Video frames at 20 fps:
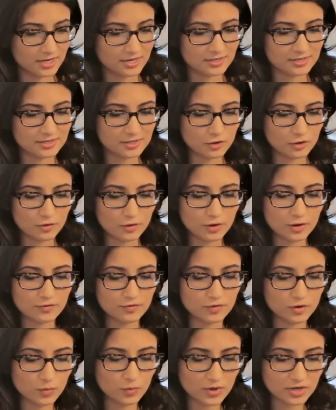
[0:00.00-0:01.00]
so
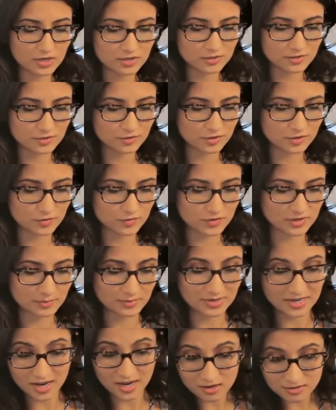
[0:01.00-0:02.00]
if you wanted to search for
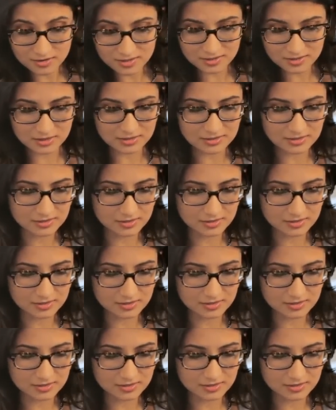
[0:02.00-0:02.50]
somebody else, let's